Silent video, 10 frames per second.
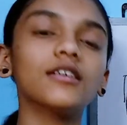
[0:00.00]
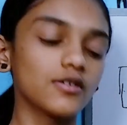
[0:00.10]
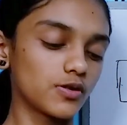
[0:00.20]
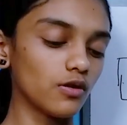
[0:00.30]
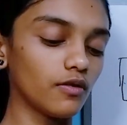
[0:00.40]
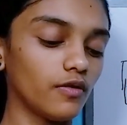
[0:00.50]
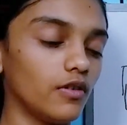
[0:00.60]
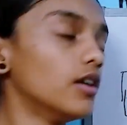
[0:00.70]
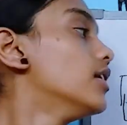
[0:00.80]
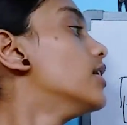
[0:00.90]
So
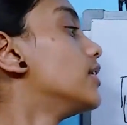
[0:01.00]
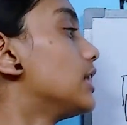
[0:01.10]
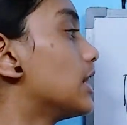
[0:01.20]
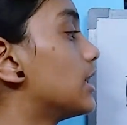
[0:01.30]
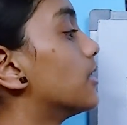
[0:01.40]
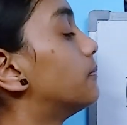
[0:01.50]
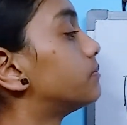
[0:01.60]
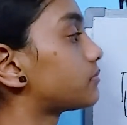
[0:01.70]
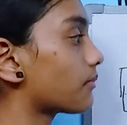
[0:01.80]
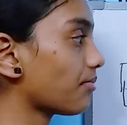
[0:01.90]
the
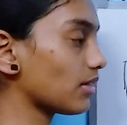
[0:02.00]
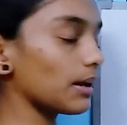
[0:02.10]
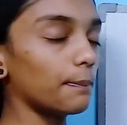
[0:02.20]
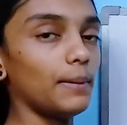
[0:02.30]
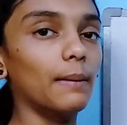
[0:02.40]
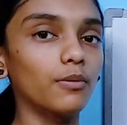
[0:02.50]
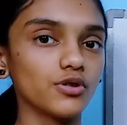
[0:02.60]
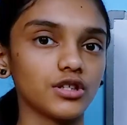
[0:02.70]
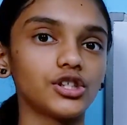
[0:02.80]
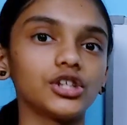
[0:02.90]

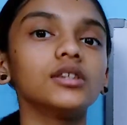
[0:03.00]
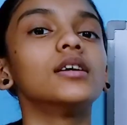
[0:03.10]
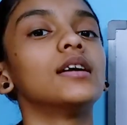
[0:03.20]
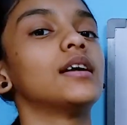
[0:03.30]
preposition